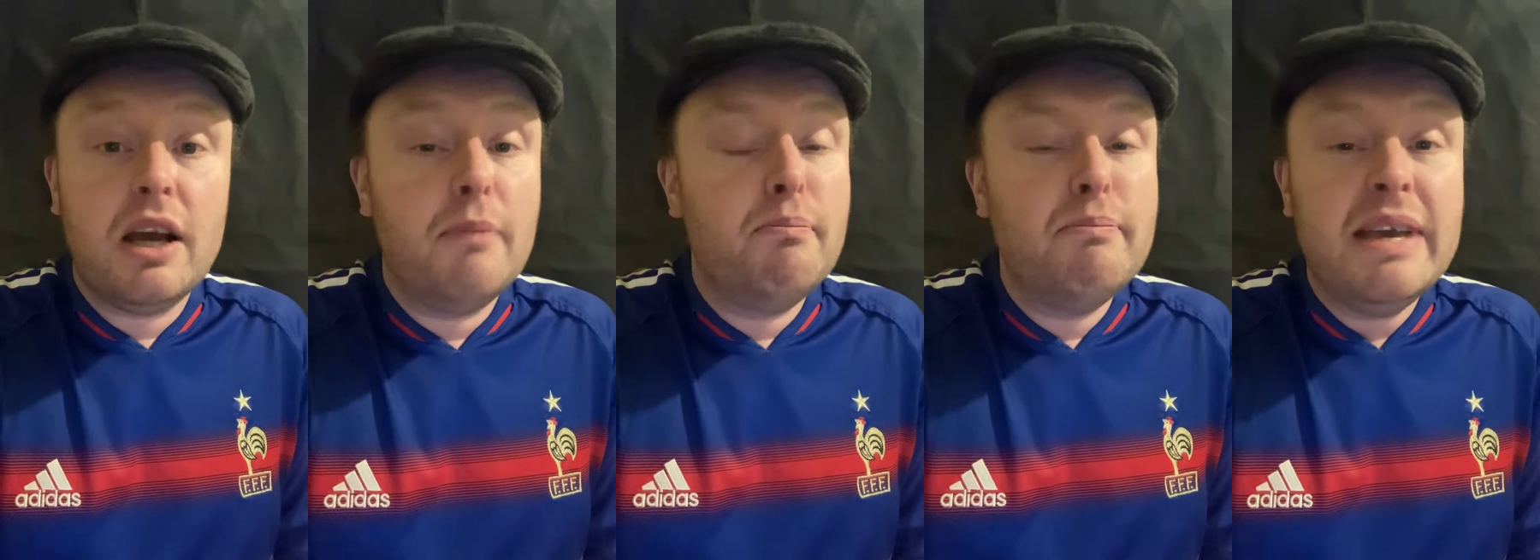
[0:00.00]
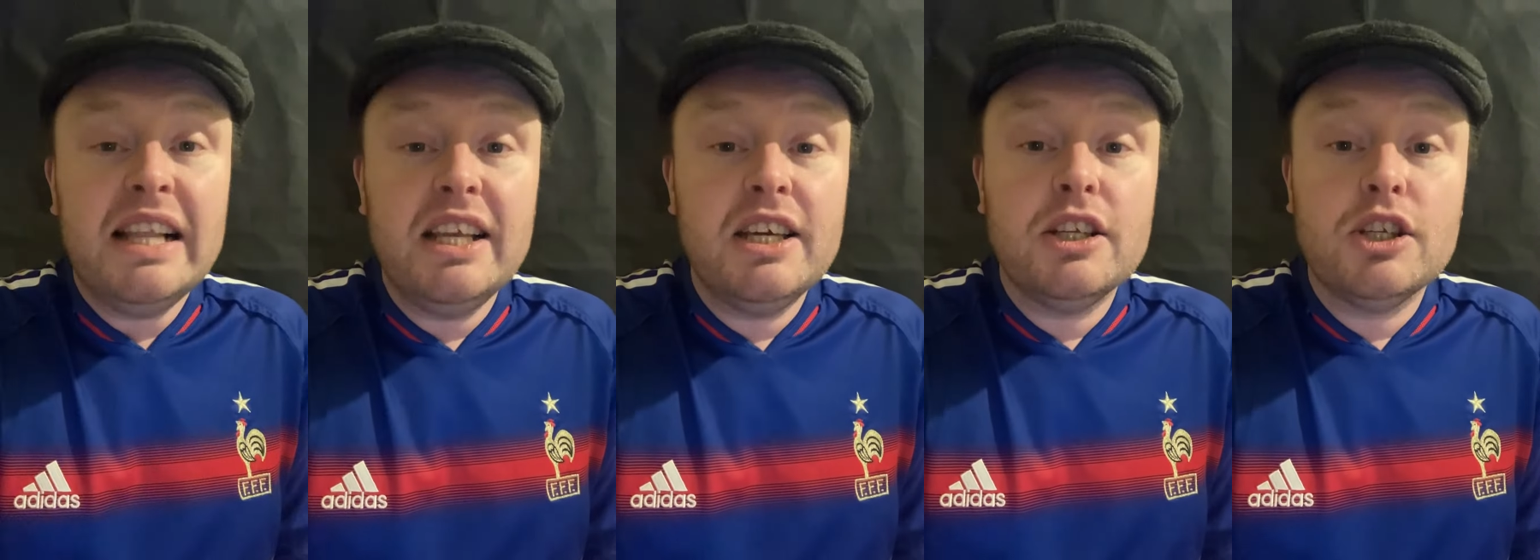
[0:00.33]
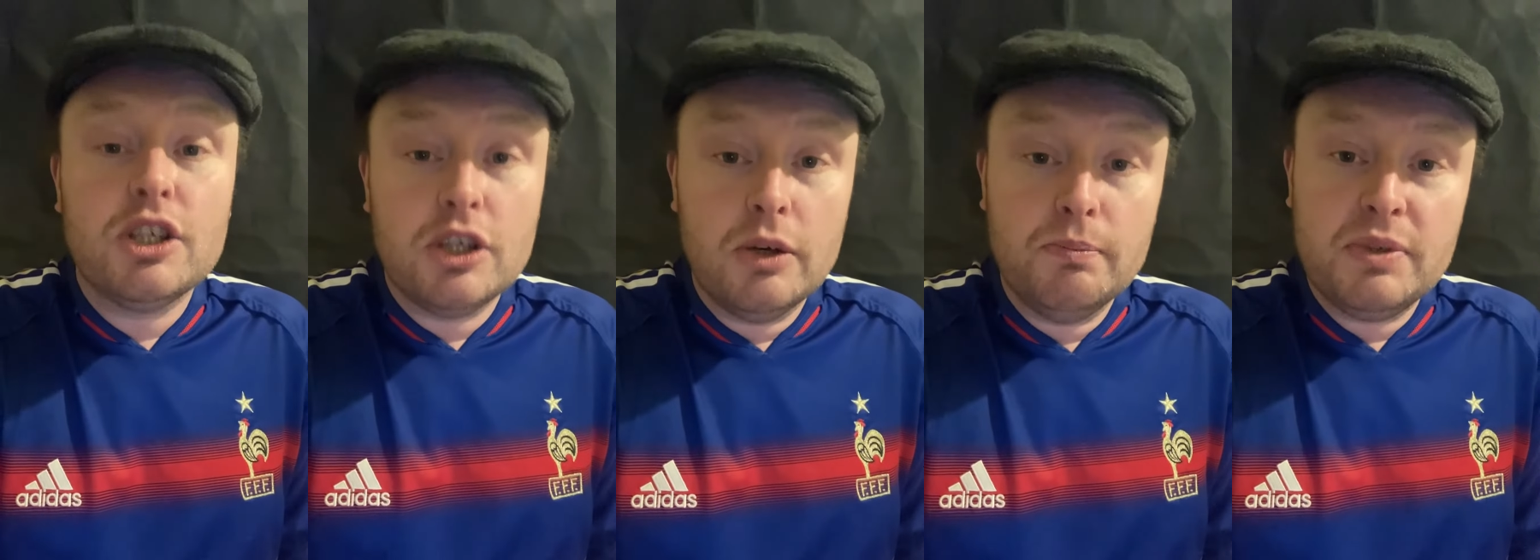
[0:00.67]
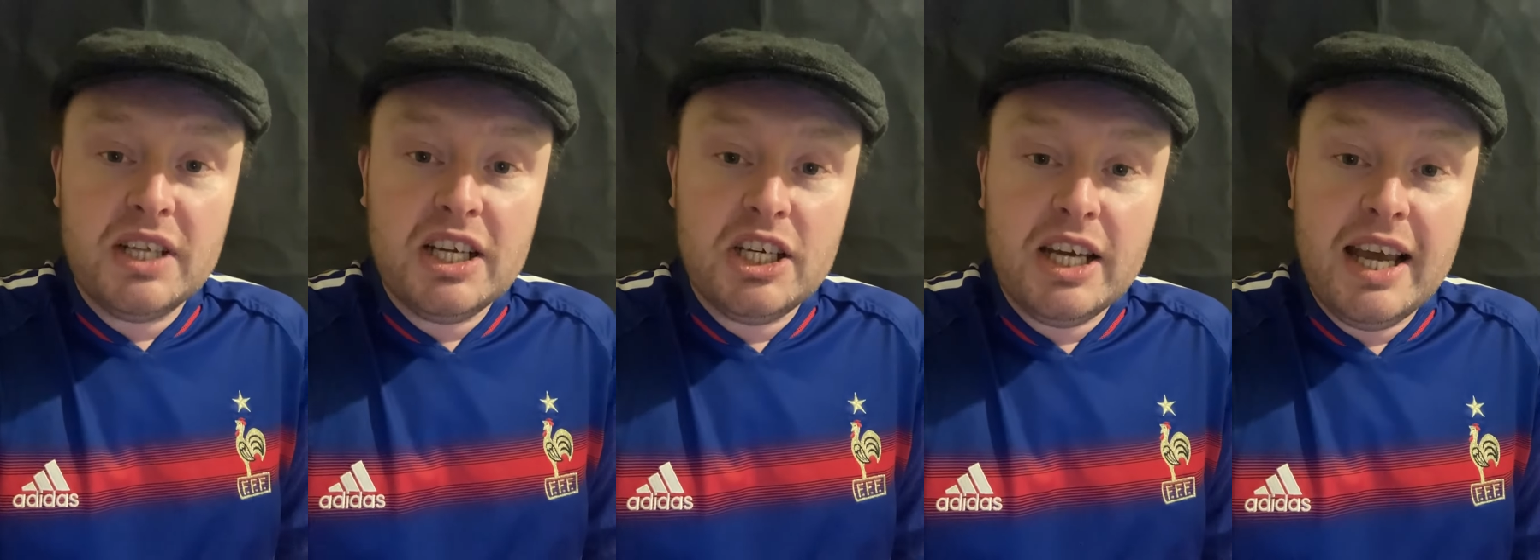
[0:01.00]
a million subs
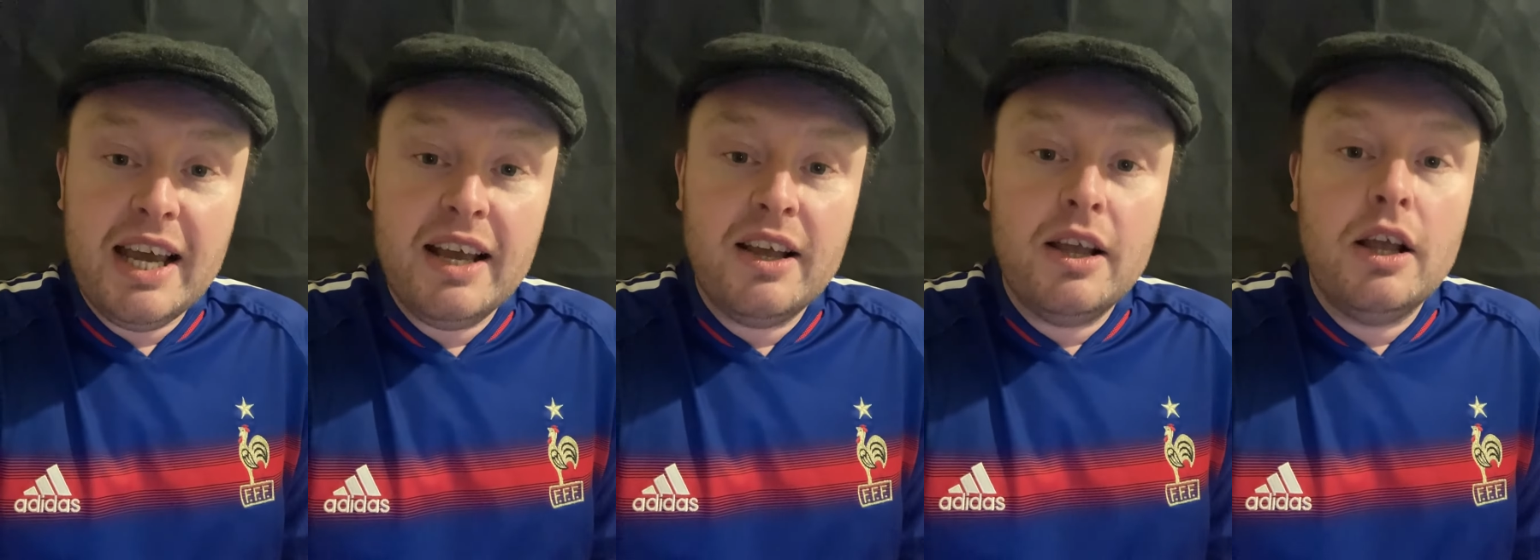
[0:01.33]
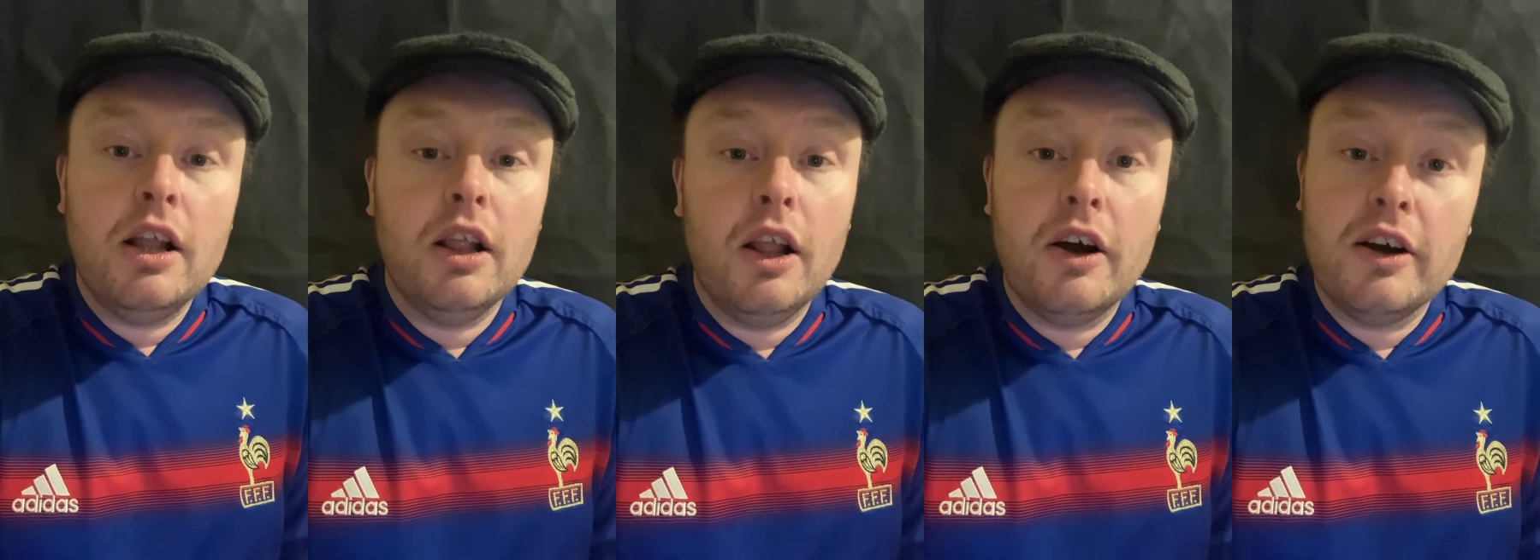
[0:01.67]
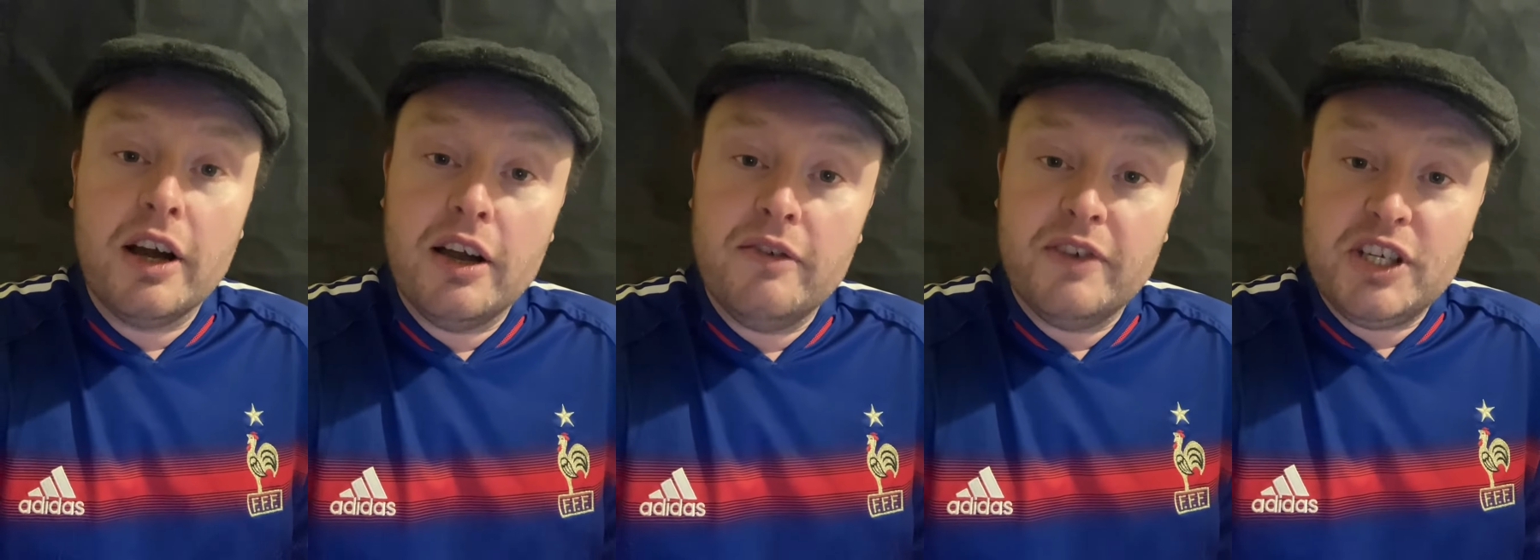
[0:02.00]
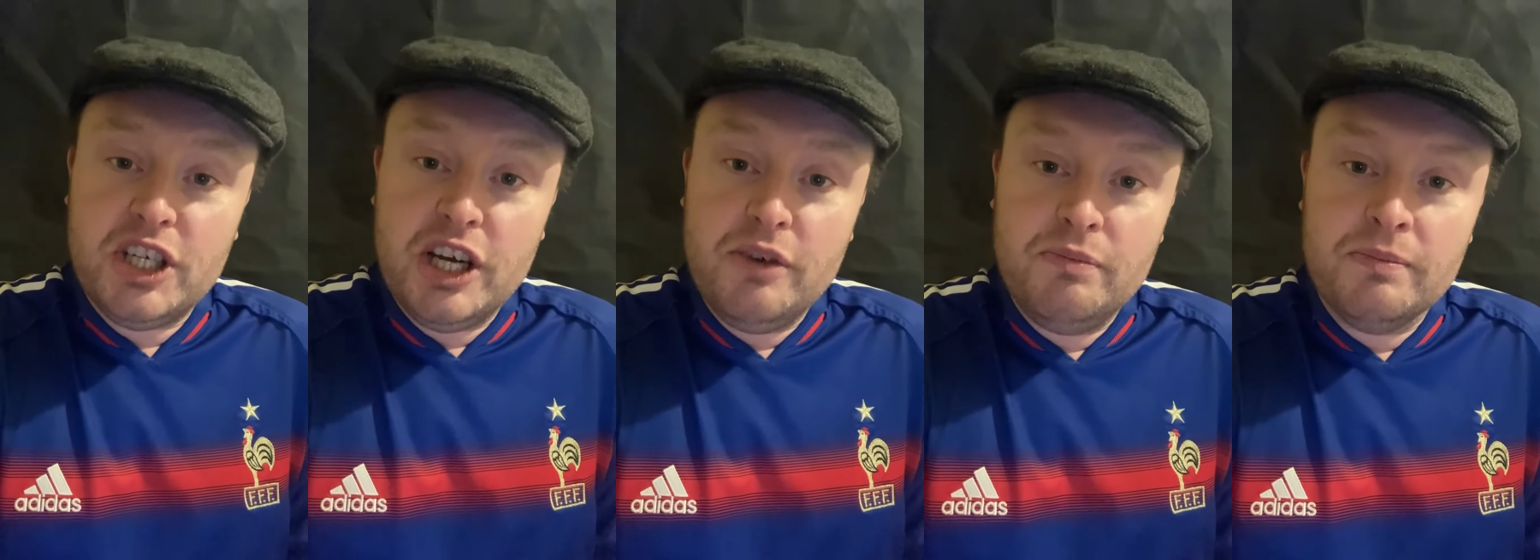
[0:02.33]
this year, long
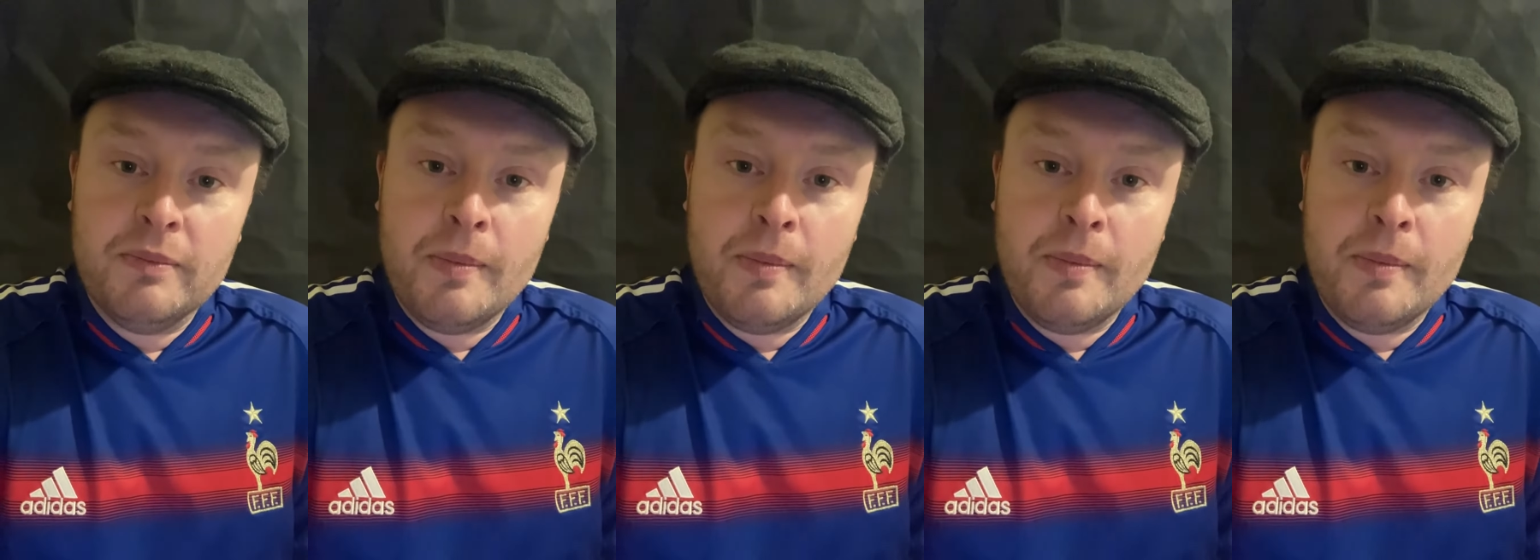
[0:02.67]
overdue.